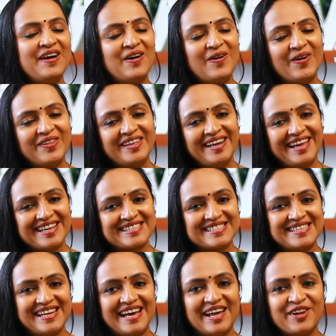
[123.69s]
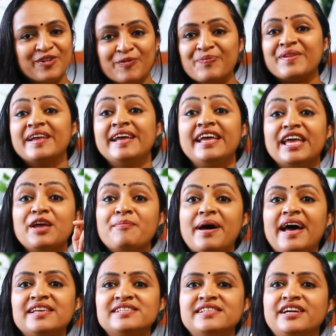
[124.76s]
Or the next scenario.
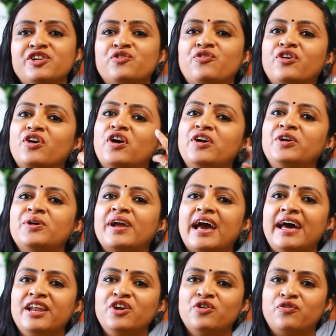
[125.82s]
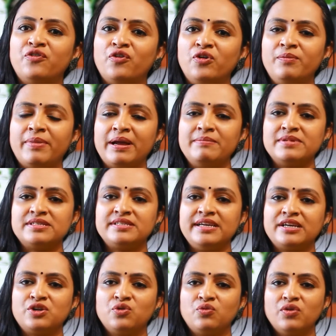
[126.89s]
Imagine that you forgot to carry your phone by
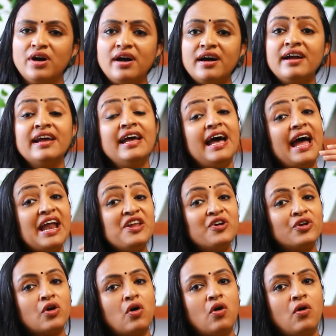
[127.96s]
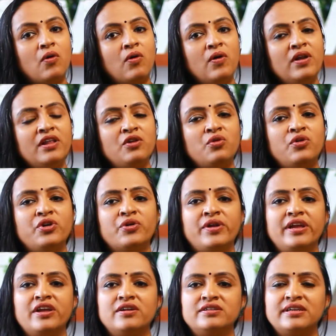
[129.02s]
mistake to work and you're all alone
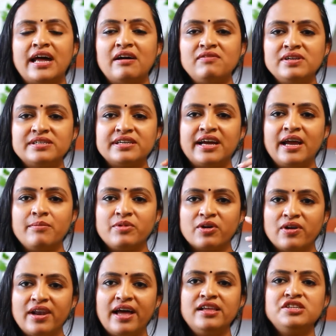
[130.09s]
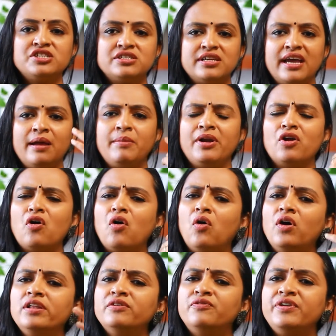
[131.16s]
during your travel time, your lunch time and
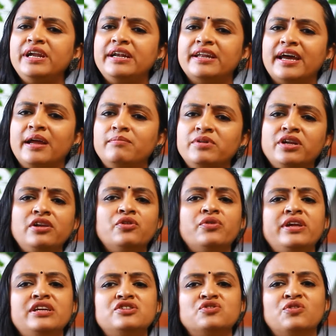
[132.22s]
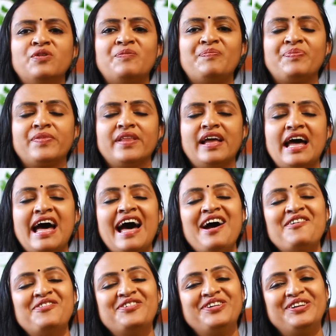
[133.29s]
all the free time till you reach home.
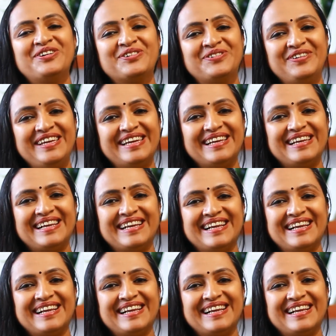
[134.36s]
How would you feel?